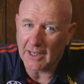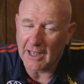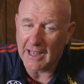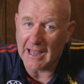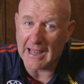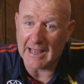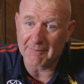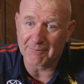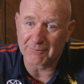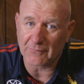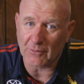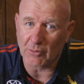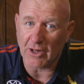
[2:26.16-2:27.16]

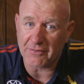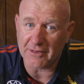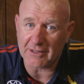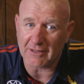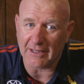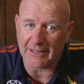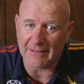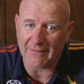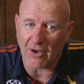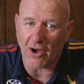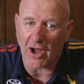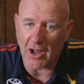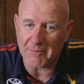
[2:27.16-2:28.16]
Um, well, I think uh,
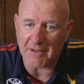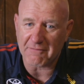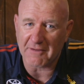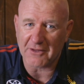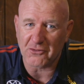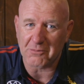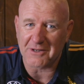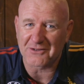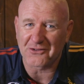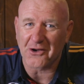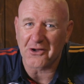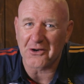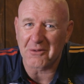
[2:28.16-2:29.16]
I hope our fans will be
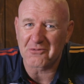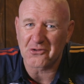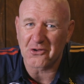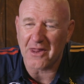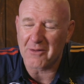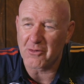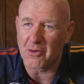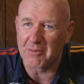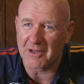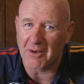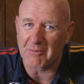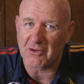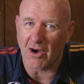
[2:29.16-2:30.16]
excited. I'm sure they will
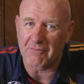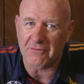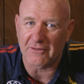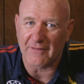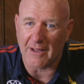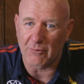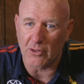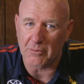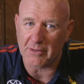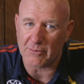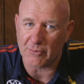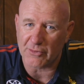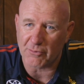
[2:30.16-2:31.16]
be. I'm confident they will
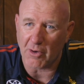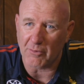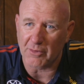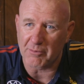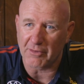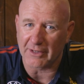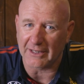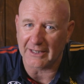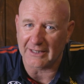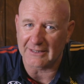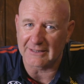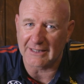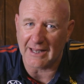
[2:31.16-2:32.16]
be with what we bring
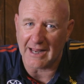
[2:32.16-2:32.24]
in.